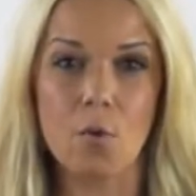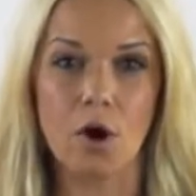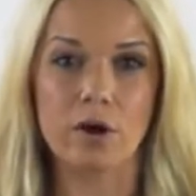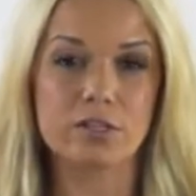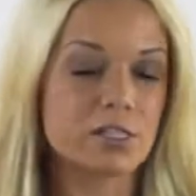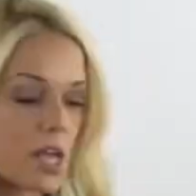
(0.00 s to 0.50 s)
it
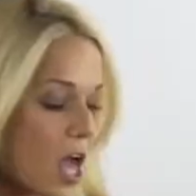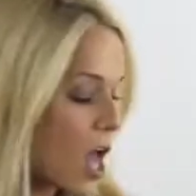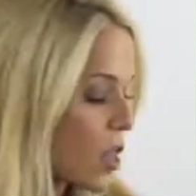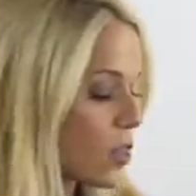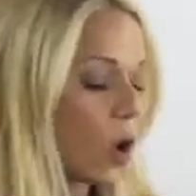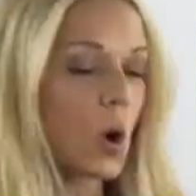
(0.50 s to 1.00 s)
works.
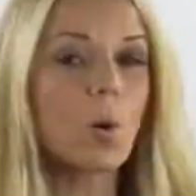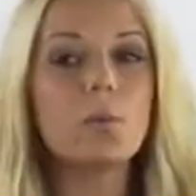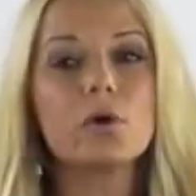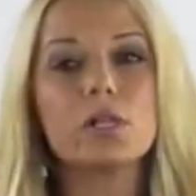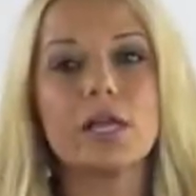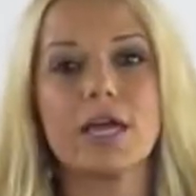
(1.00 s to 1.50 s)
The
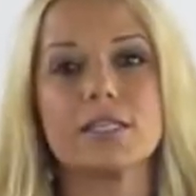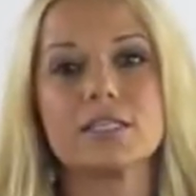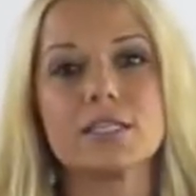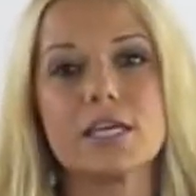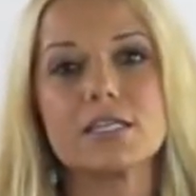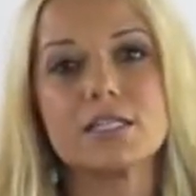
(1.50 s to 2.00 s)
Herbal
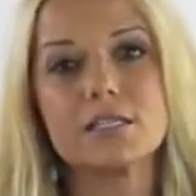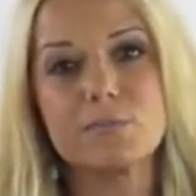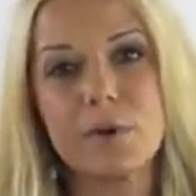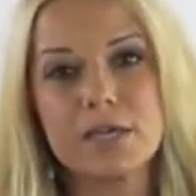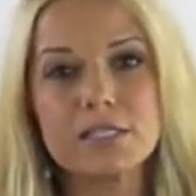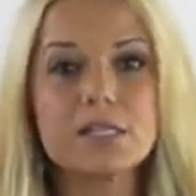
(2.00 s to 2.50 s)
Cleanse is a,
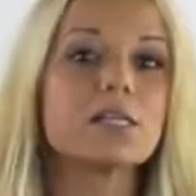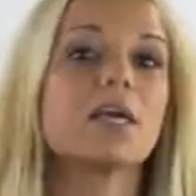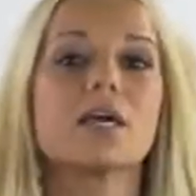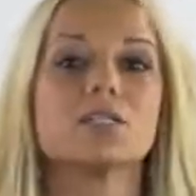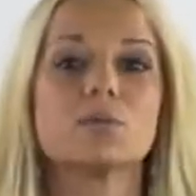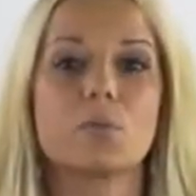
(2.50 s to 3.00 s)

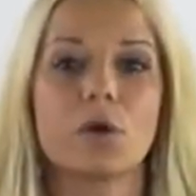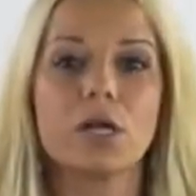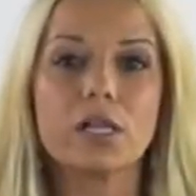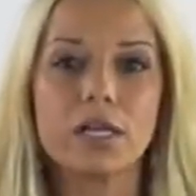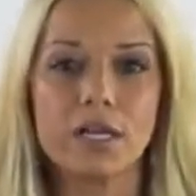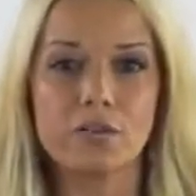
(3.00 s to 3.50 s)
basically a
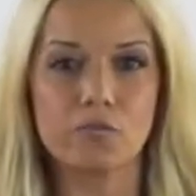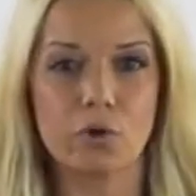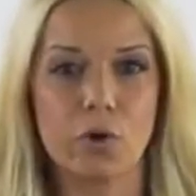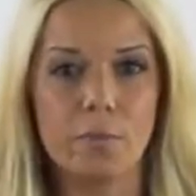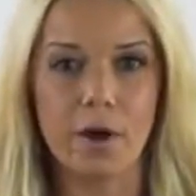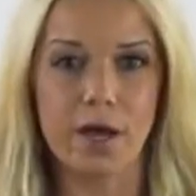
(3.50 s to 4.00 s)
spring cleaning for
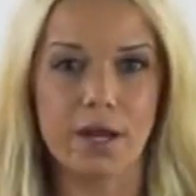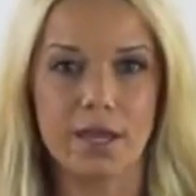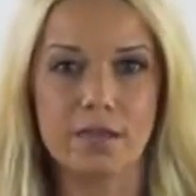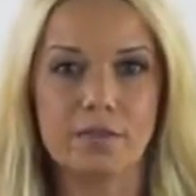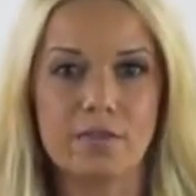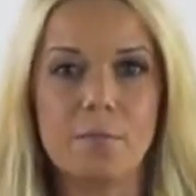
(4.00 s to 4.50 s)
your body.
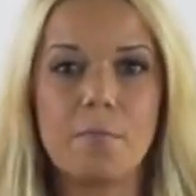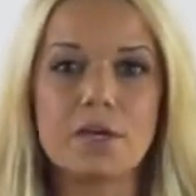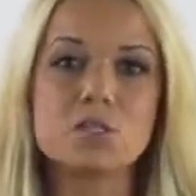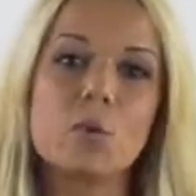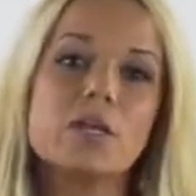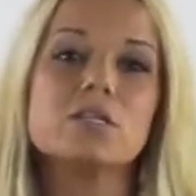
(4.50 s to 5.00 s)
The
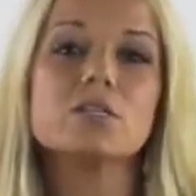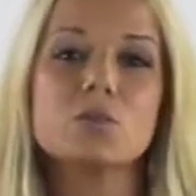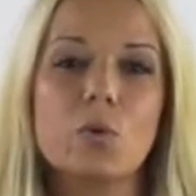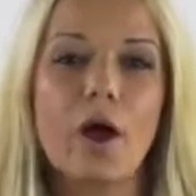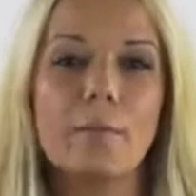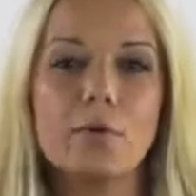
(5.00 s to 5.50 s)
best way to
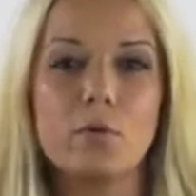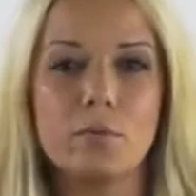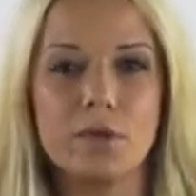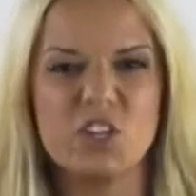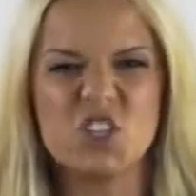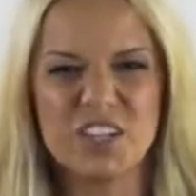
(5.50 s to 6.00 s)
describe it would
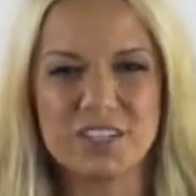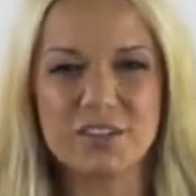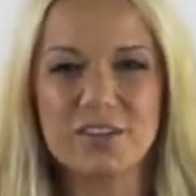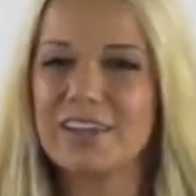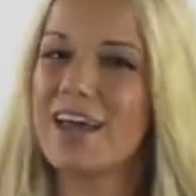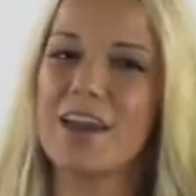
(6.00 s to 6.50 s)
be
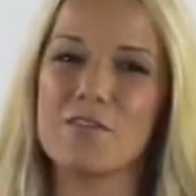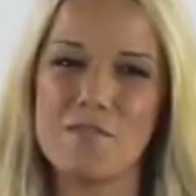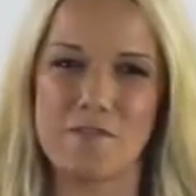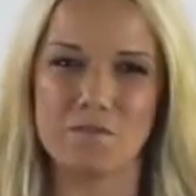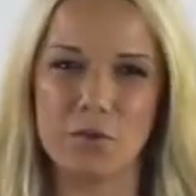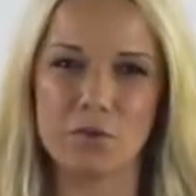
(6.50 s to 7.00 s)
gentle and
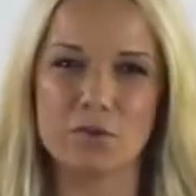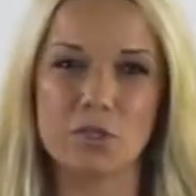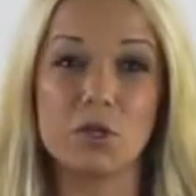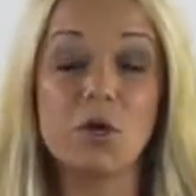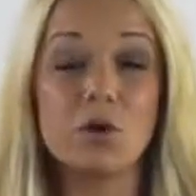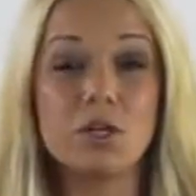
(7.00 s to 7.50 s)
uneventful,
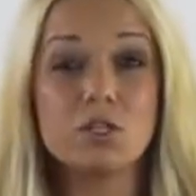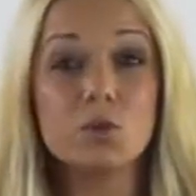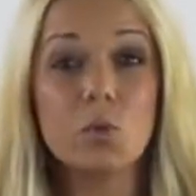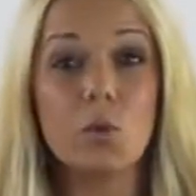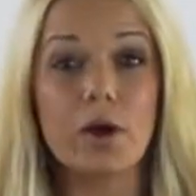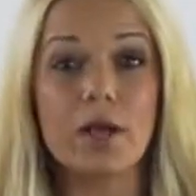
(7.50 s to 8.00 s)
so no need
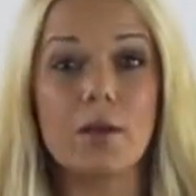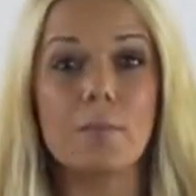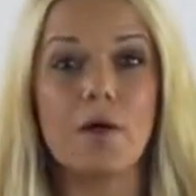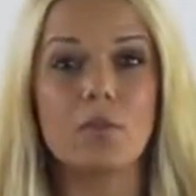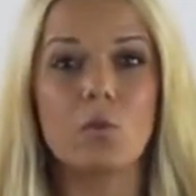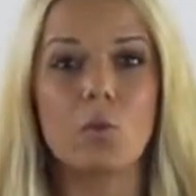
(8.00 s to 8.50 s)
to worry
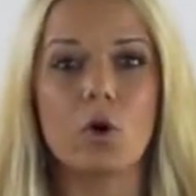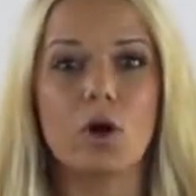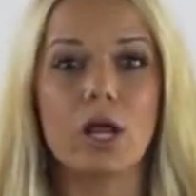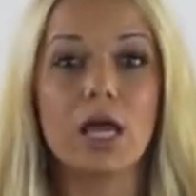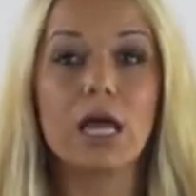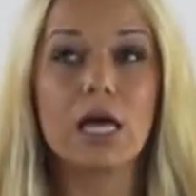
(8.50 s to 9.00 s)
about the
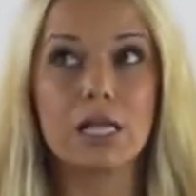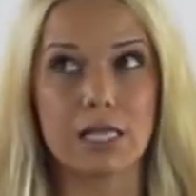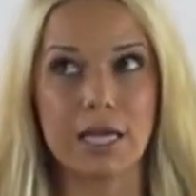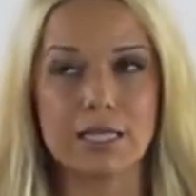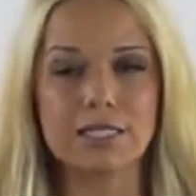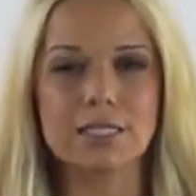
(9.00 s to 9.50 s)
word
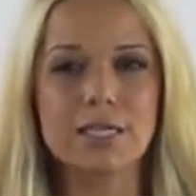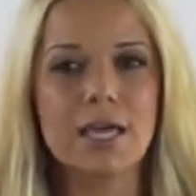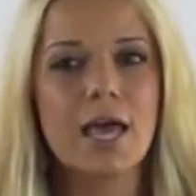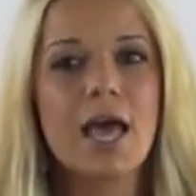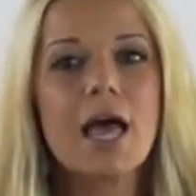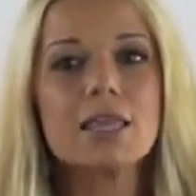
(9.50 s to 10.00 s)
cleanse.
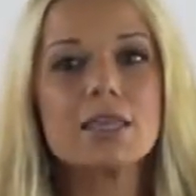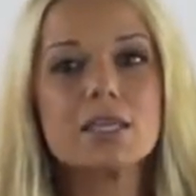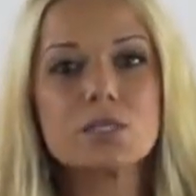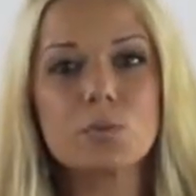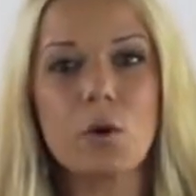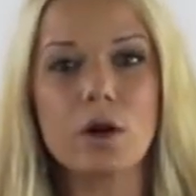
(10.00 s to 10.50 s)

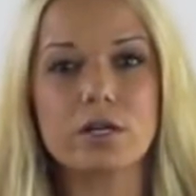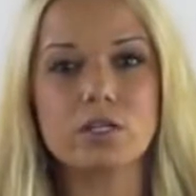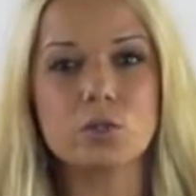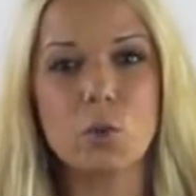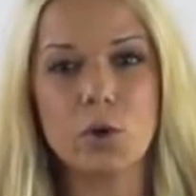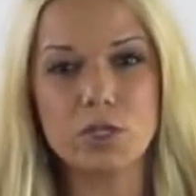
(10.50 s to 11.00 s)
This product
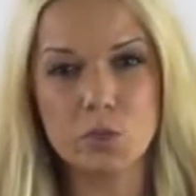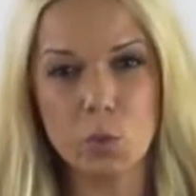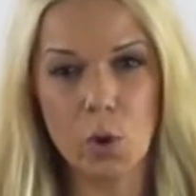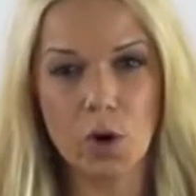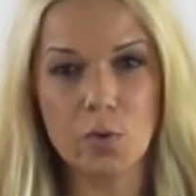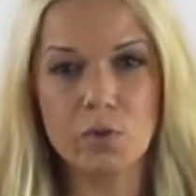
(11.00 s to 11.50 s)
is going to
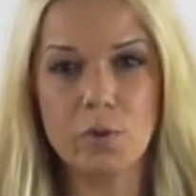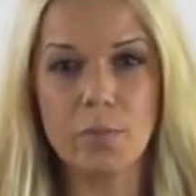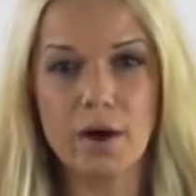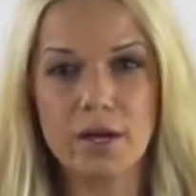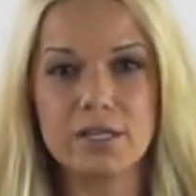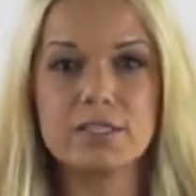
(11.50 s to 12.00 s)
work with your
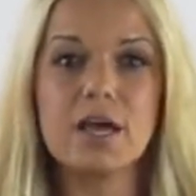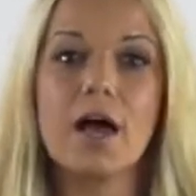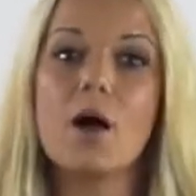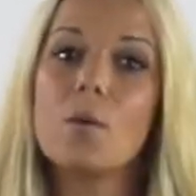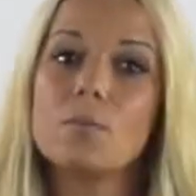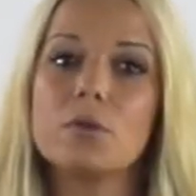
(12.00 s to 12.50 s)
body to
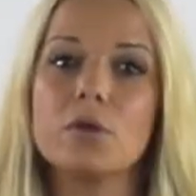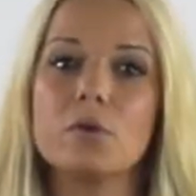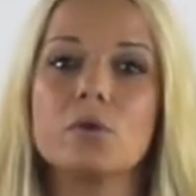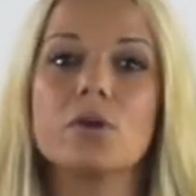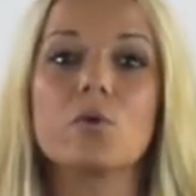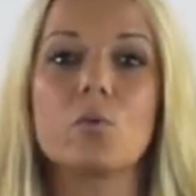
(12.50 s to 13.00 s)
help
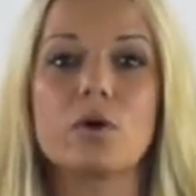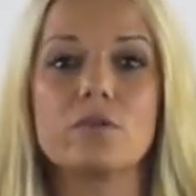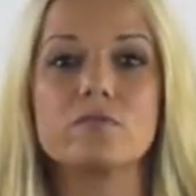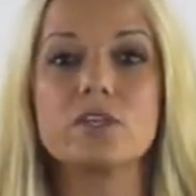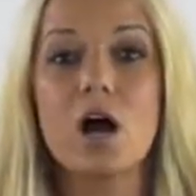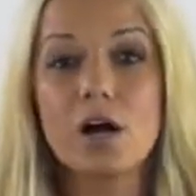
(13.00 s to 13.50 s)
you get rid
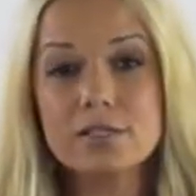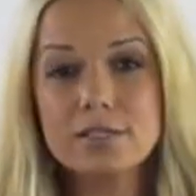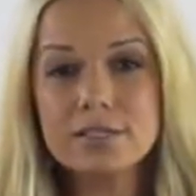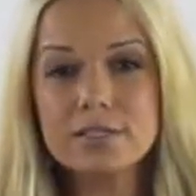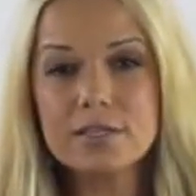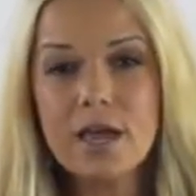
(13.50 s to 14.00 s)
of
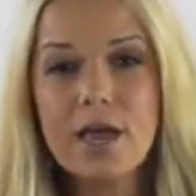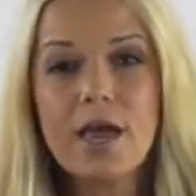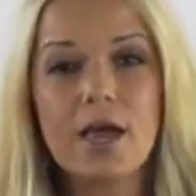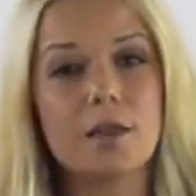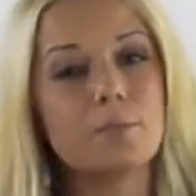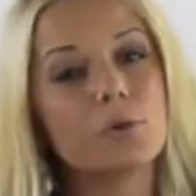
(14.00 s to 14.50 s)
toxins
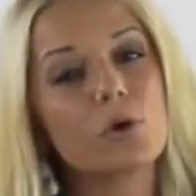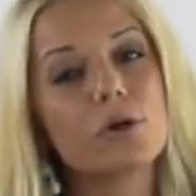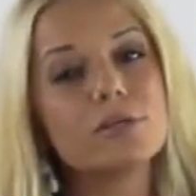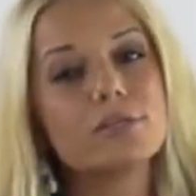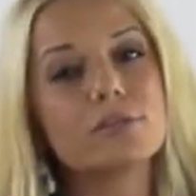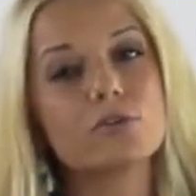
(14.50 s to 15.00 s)
and
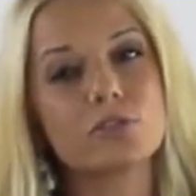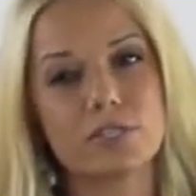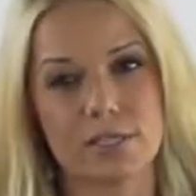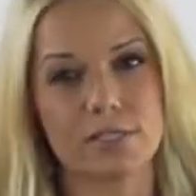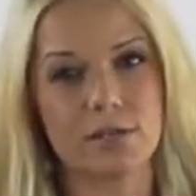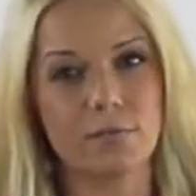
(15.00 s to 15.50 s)
impurities in your
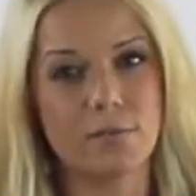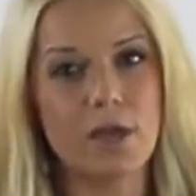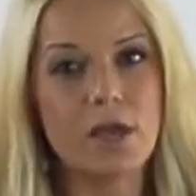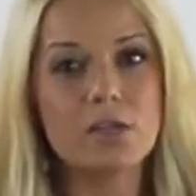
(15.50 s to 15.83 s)
system,